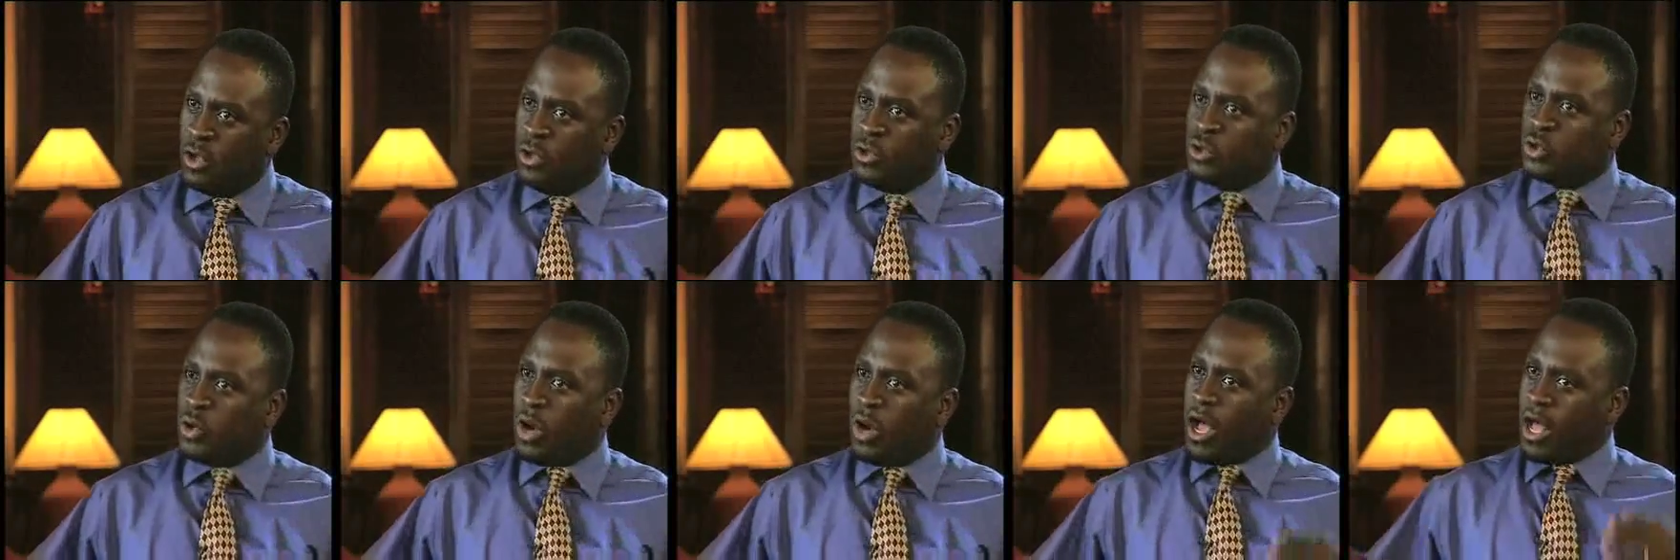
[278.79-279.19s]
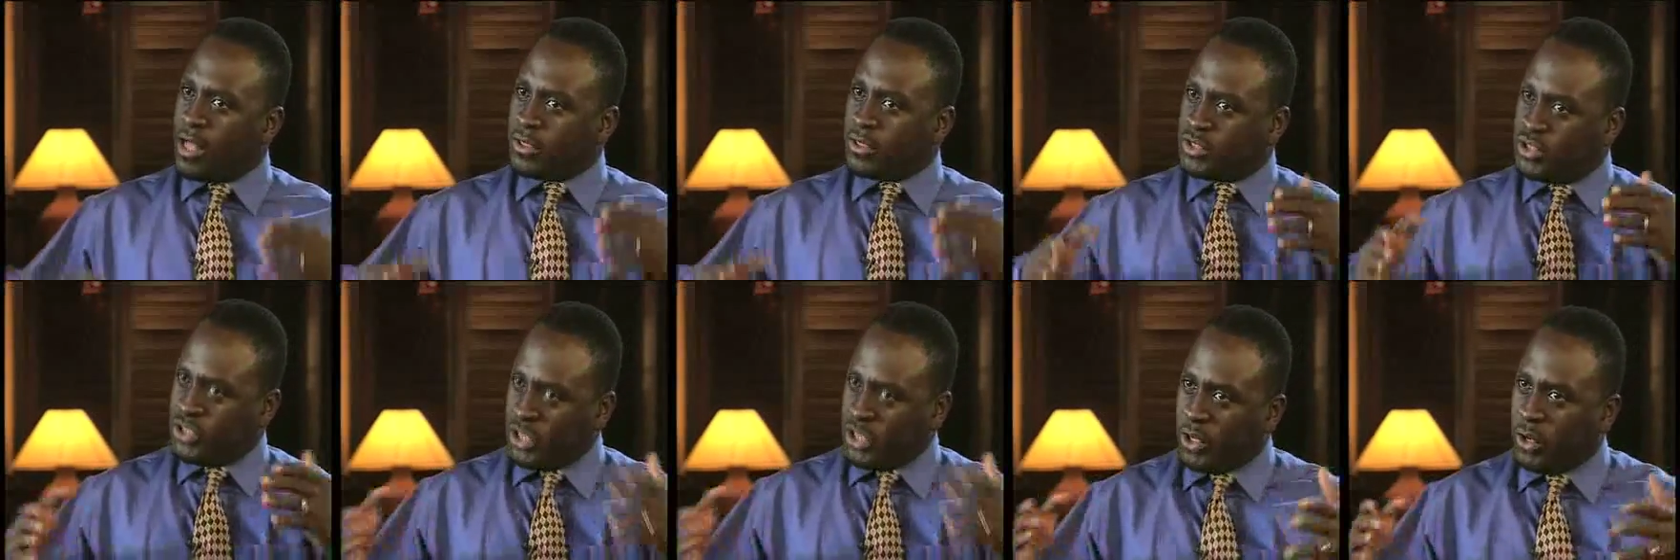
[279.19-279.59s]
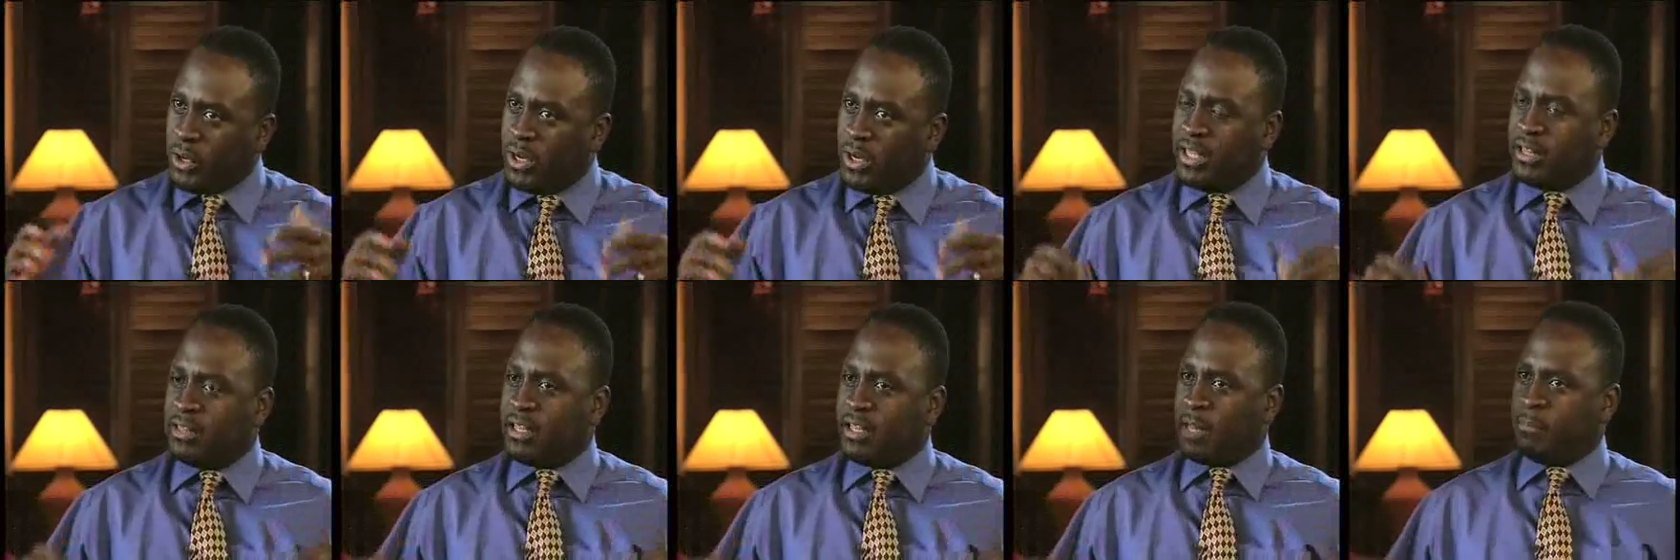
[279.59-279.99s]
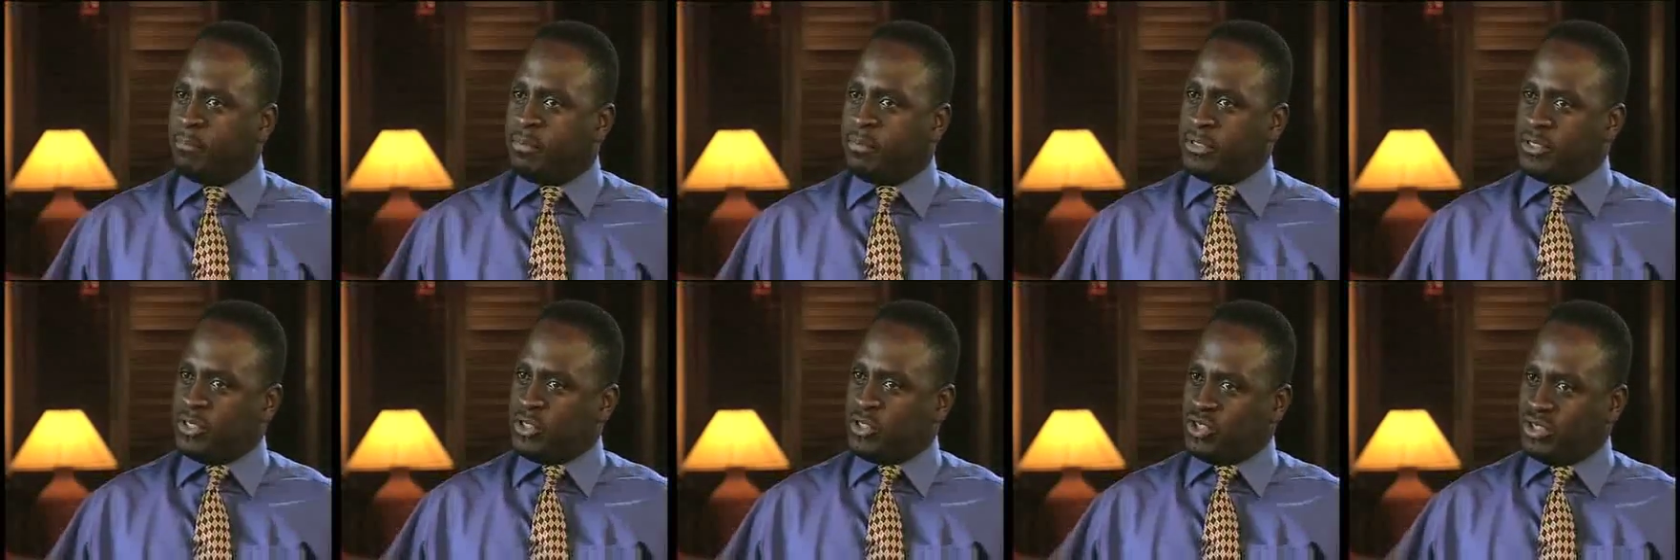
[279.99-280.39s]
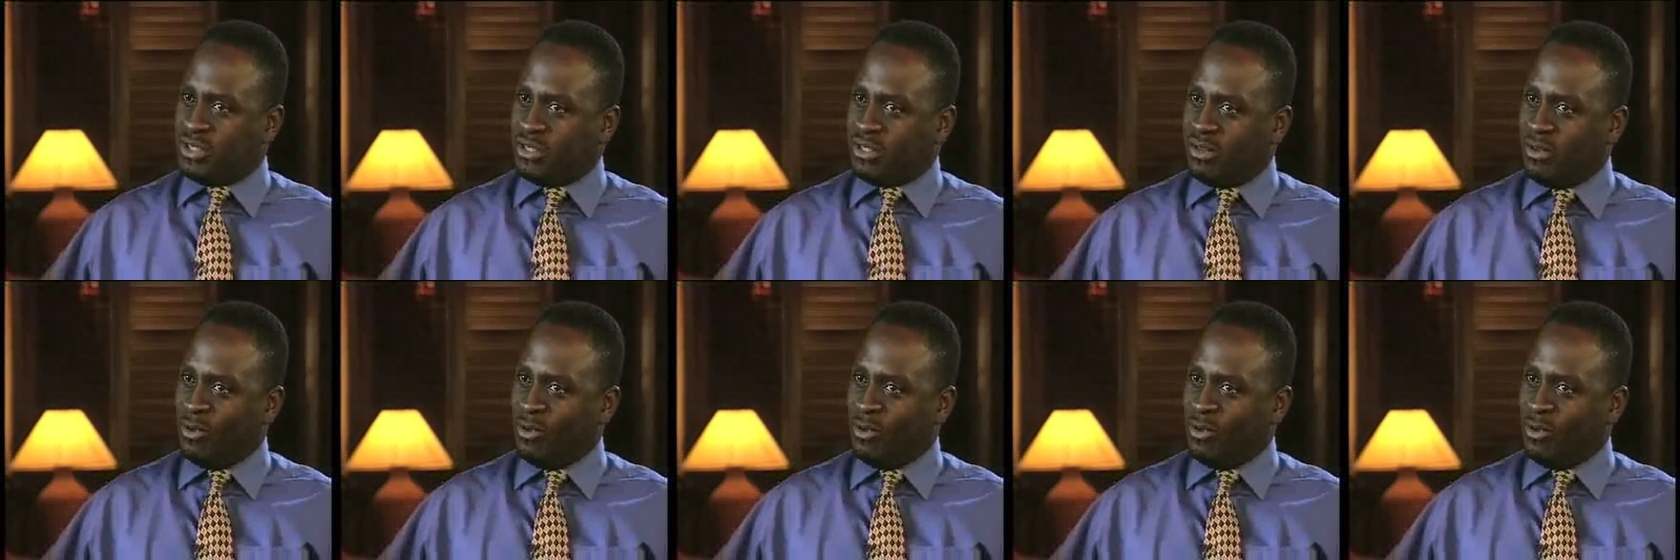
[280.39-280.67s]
to articulate that position.